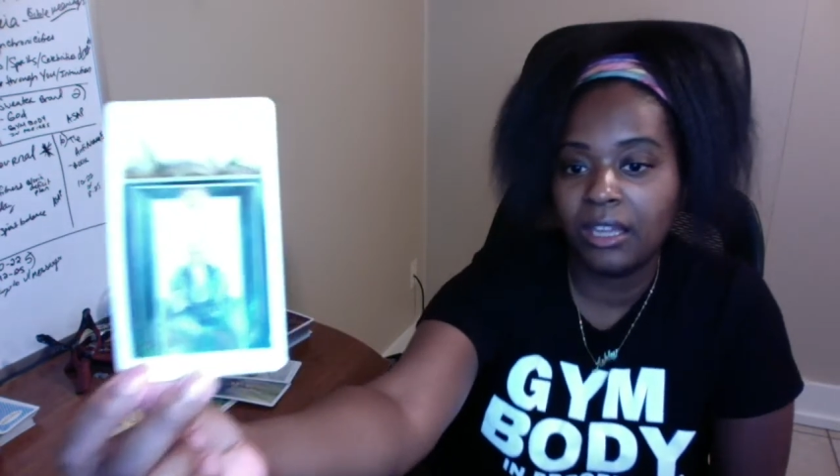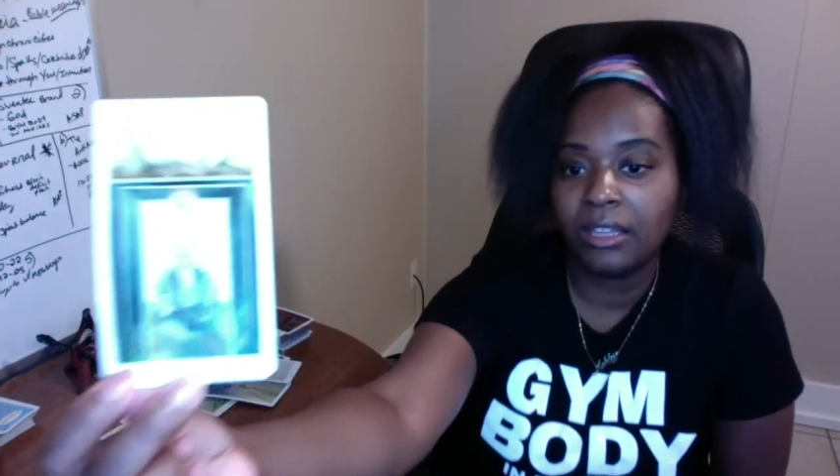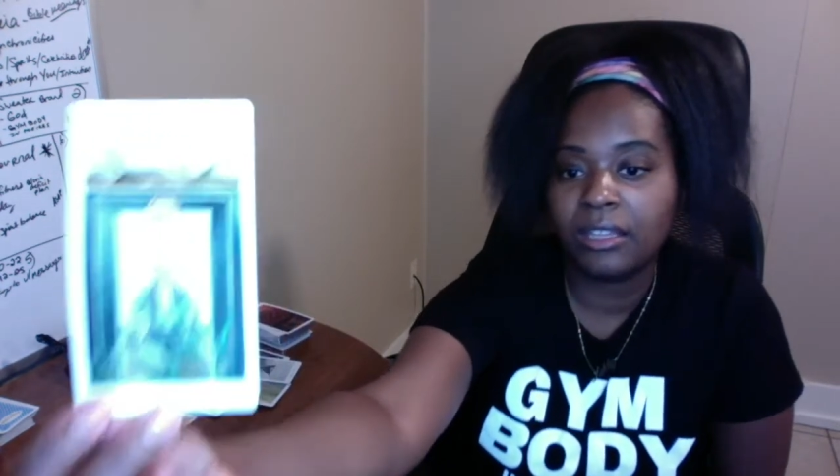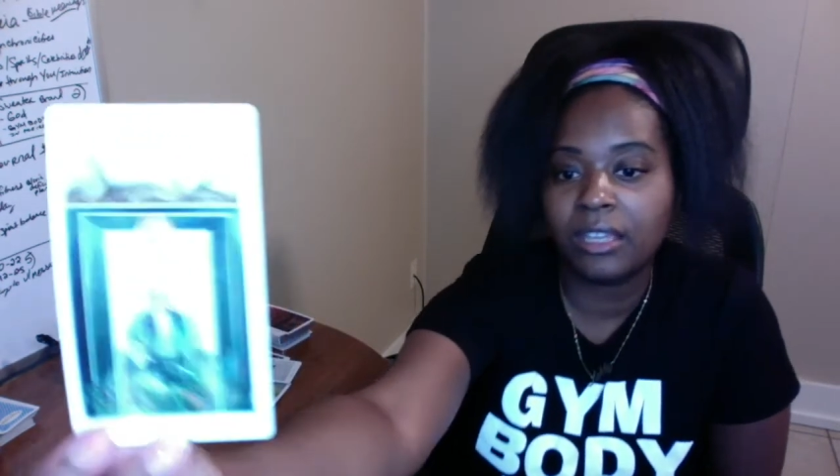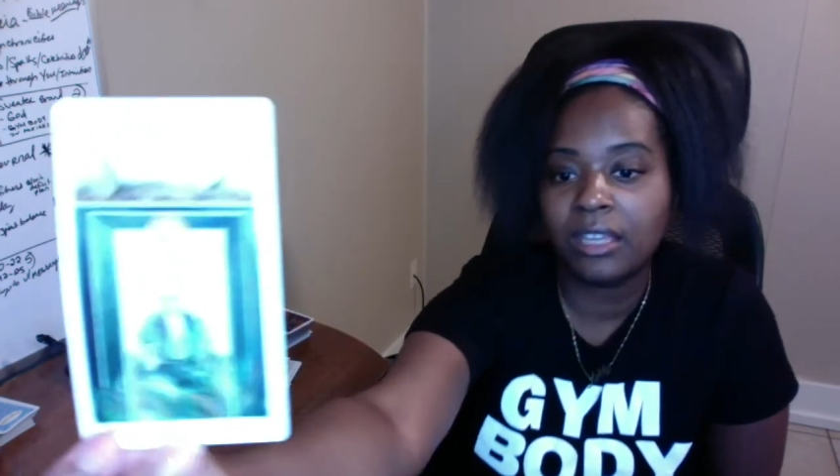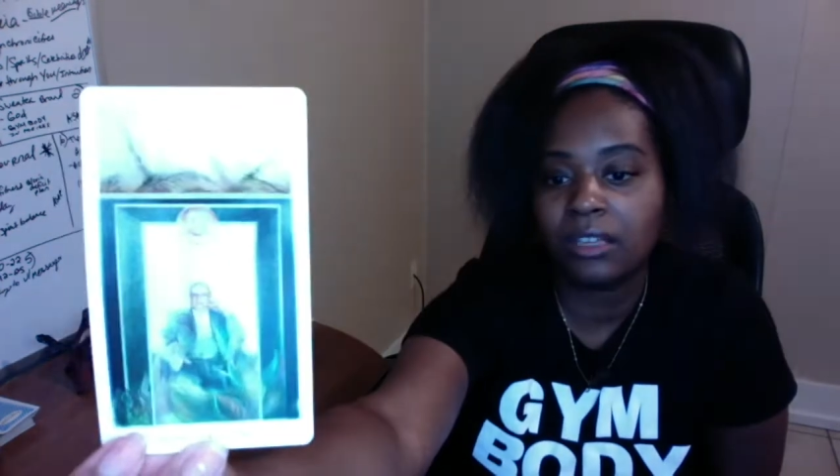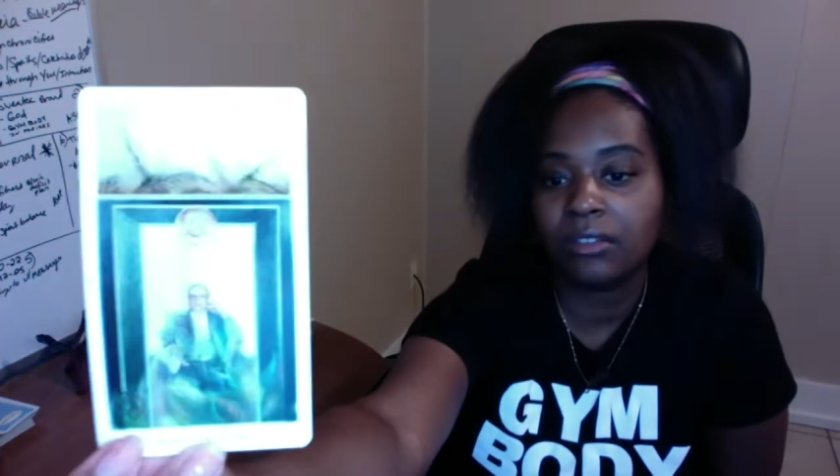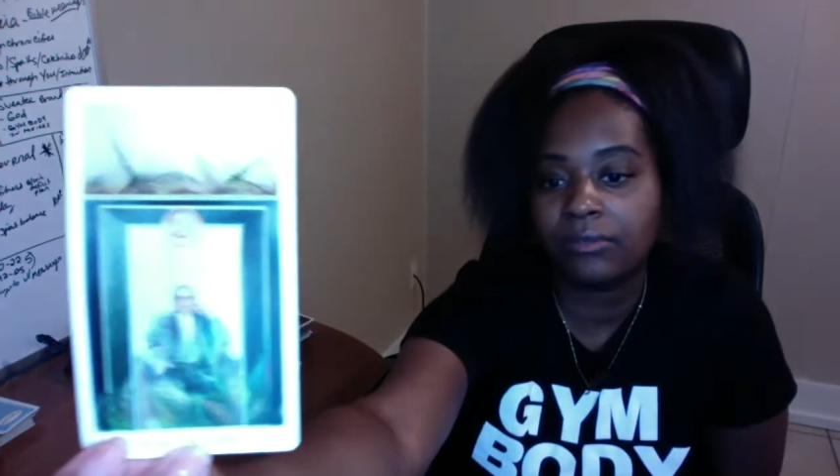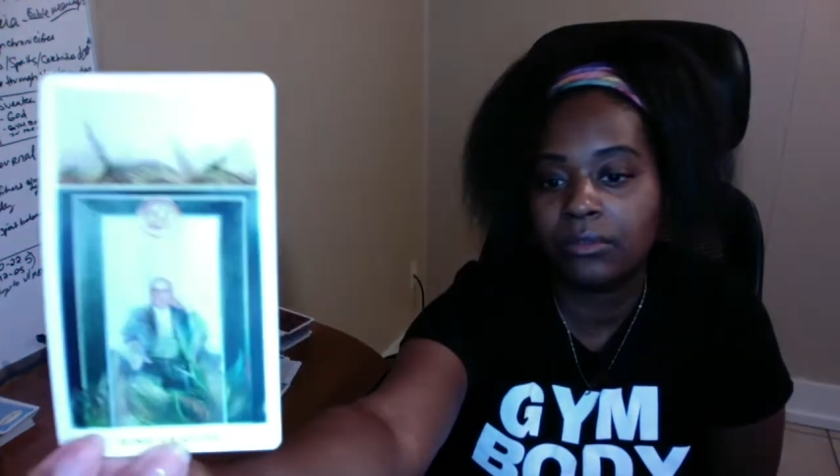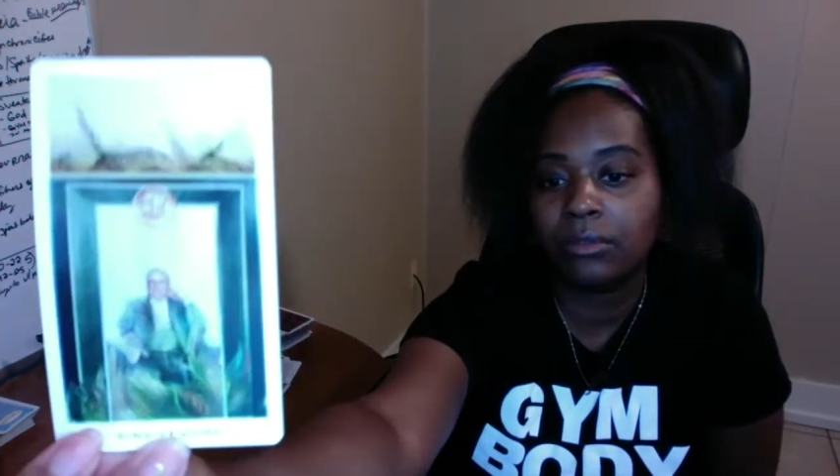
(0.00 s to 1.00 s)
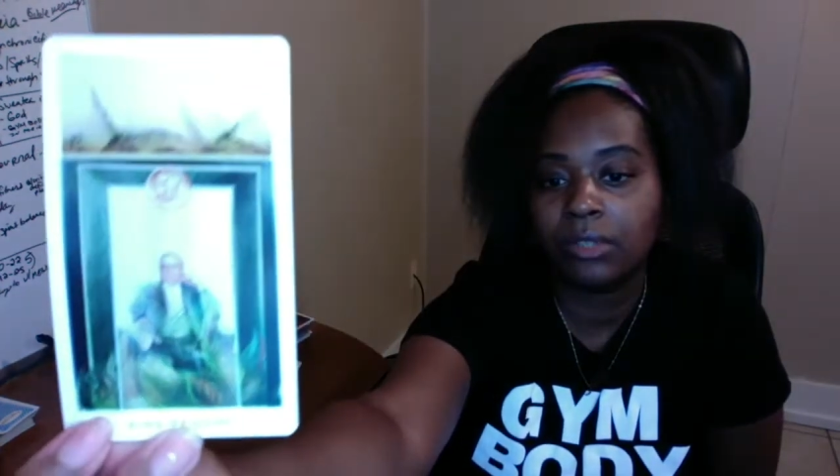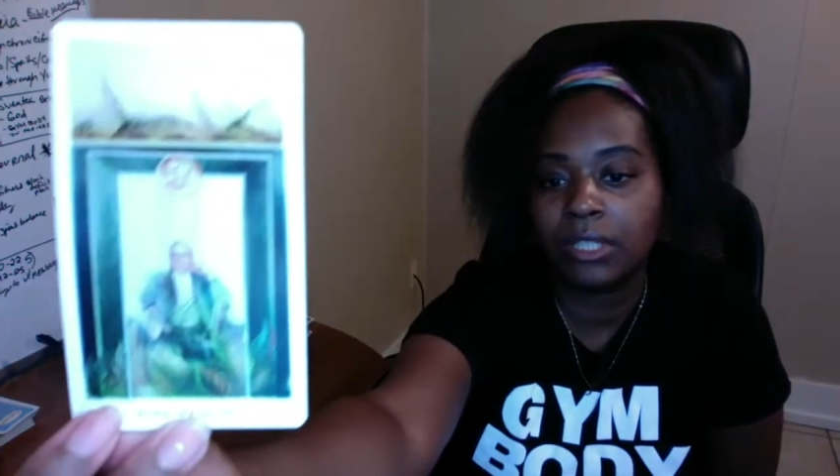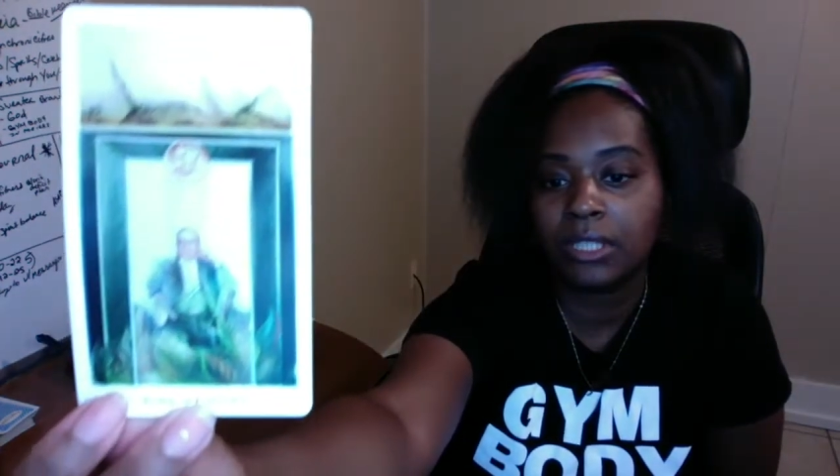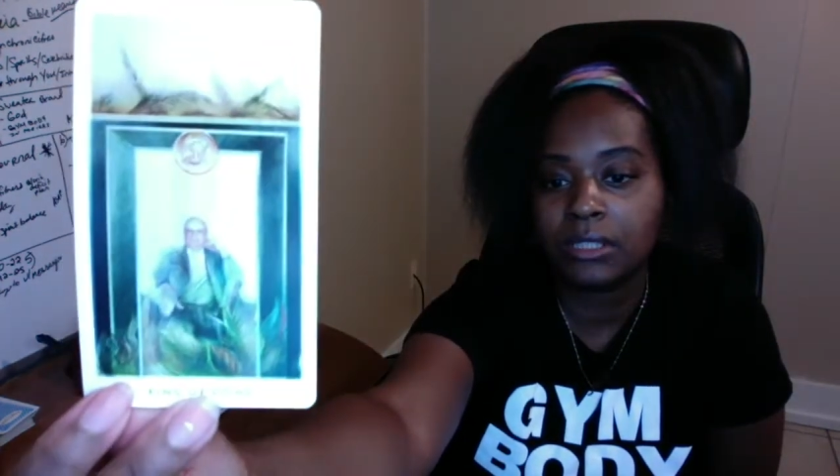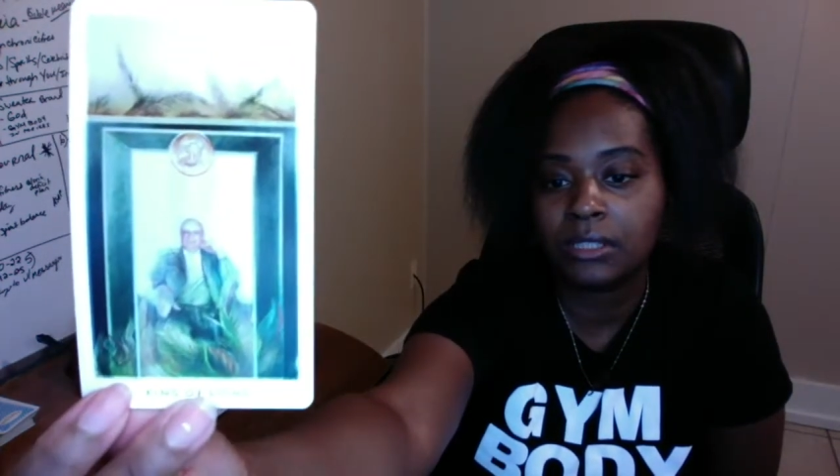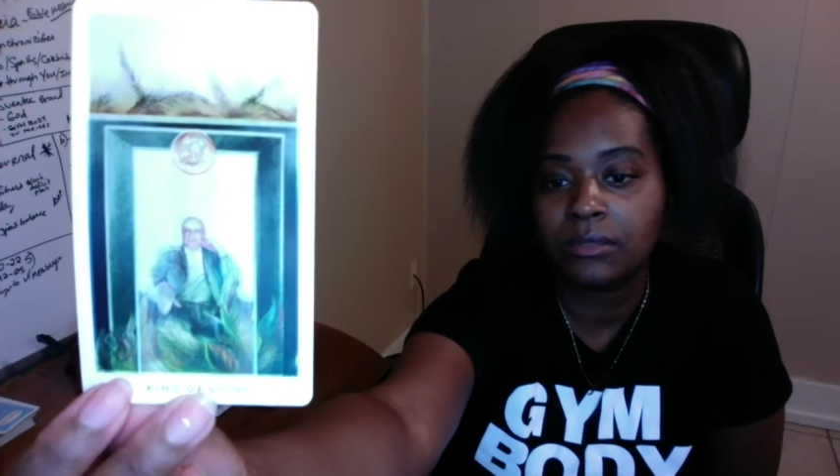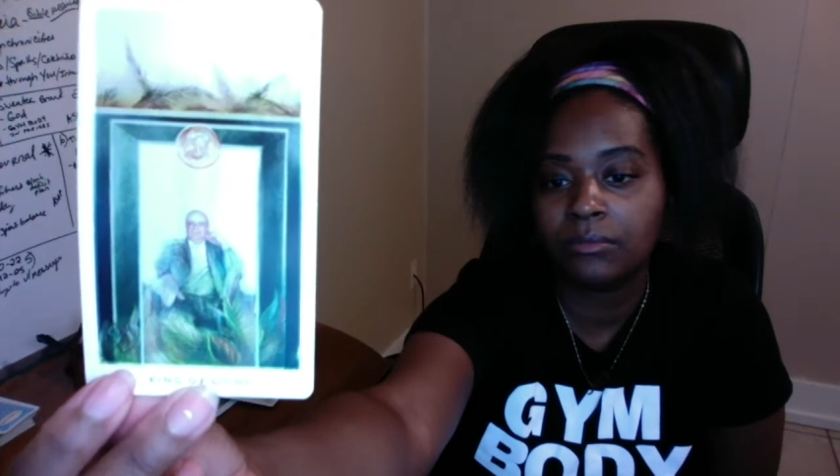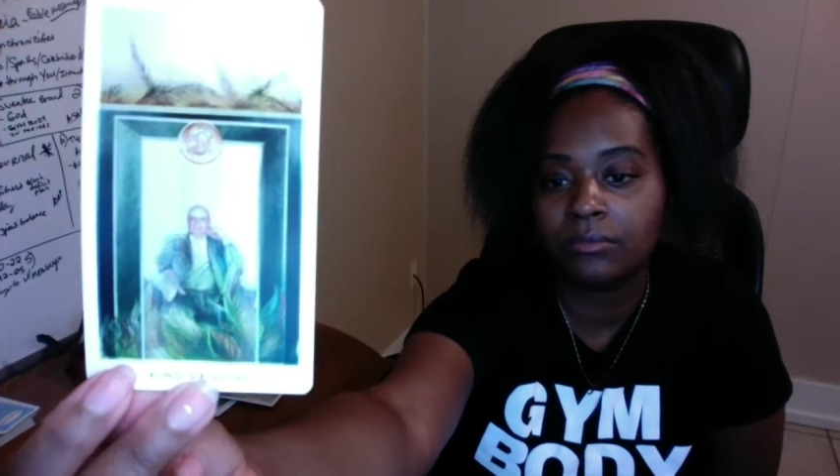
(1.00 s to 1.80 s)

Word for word: the King of Coins